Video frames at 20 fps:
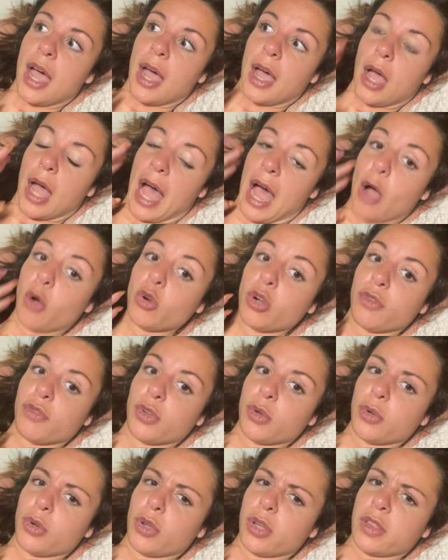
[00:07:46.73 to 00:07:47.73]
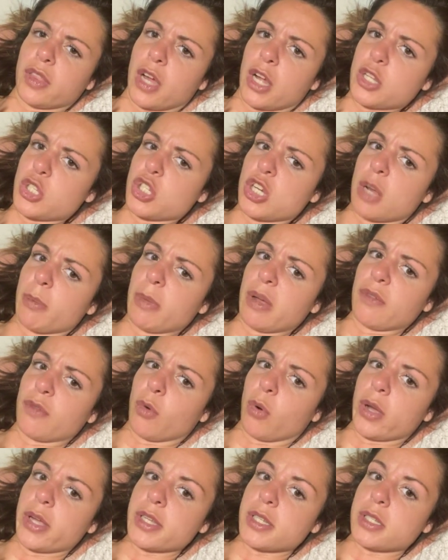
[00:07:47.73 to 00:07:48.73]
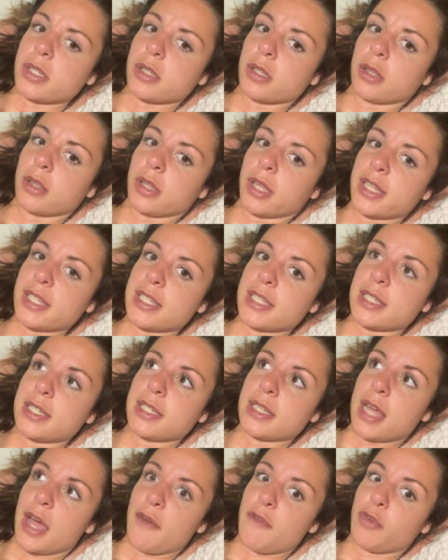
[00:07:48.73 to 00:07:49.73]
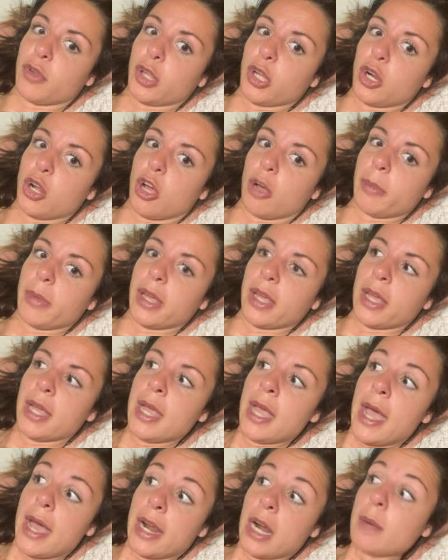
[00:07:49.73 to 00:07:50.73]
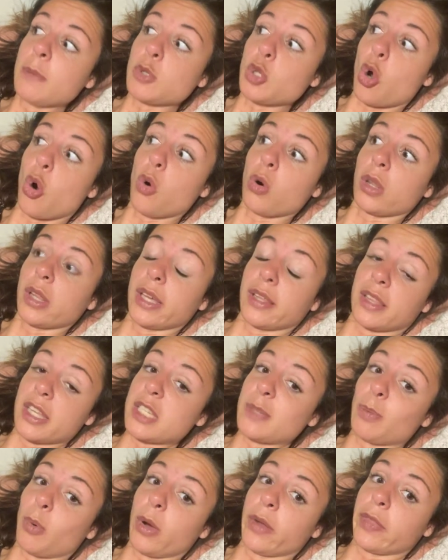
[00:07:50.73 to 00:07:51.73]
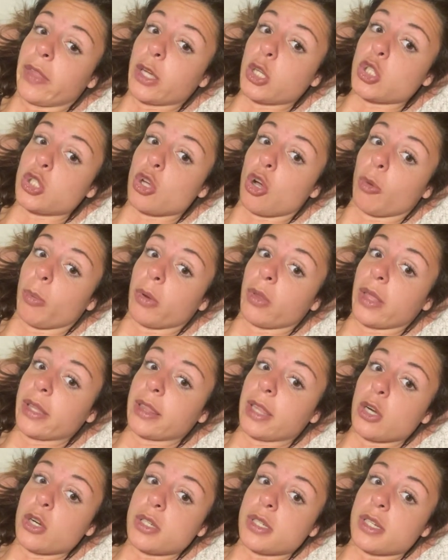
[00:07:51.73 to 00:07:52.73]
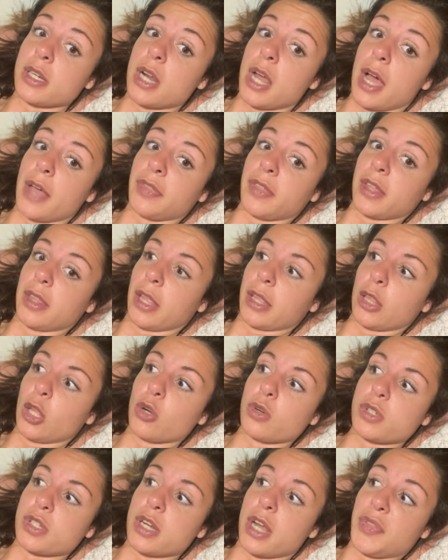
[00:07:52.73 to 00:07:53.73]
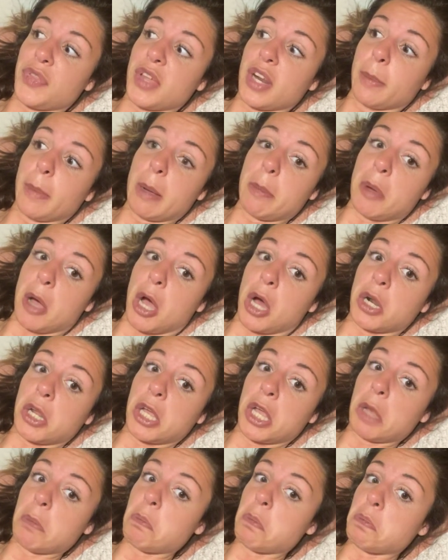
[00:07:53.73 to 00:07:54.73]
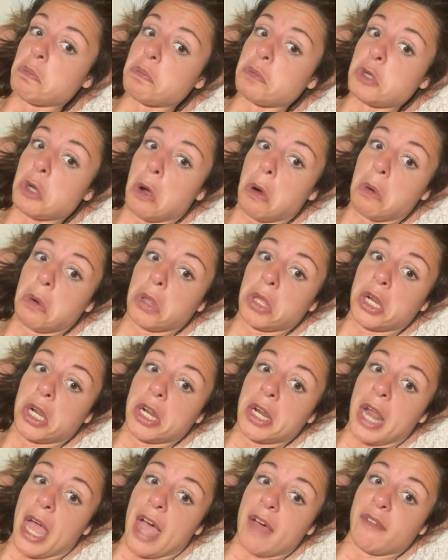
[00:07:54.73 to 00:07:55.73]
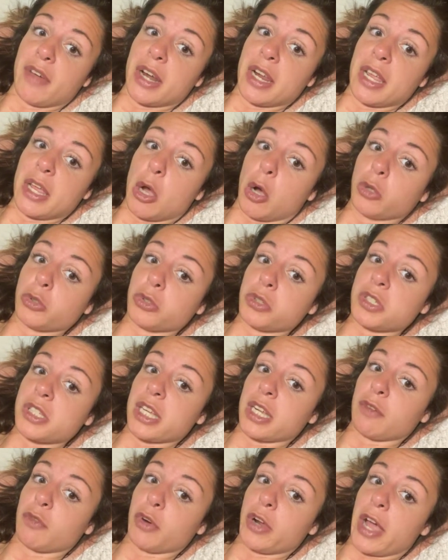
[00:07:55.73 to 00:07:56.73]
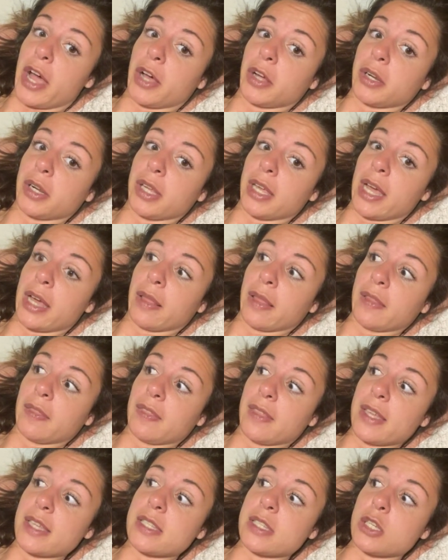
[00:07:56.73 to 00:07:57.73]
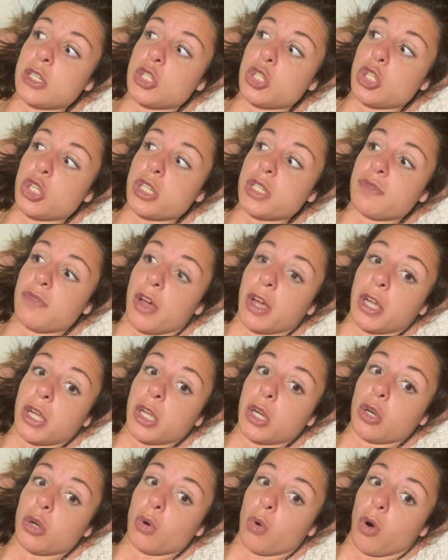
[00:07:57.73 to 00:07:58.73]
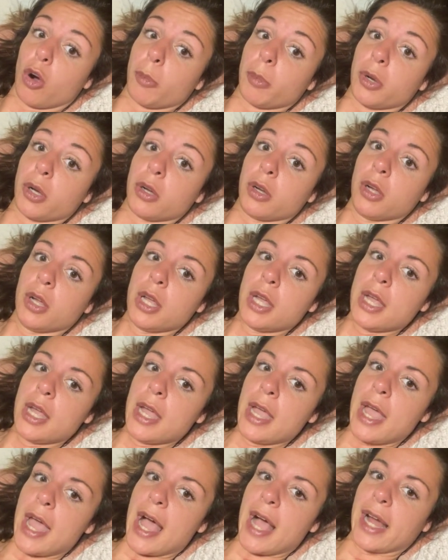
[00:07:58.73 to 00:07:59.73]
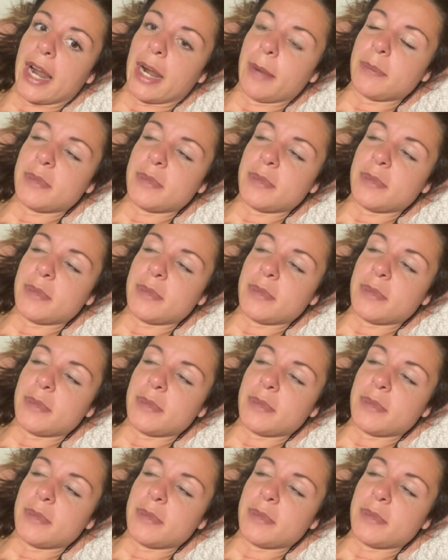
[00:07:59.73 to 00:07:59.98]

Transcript: out of you. And you're like, that's not my voice. That's definitely not me. And I'm totally at this point like sober. Like there's nothing in my body. Totally didn't have any altered state of reality yet. Like this is just fucking normal. And I'm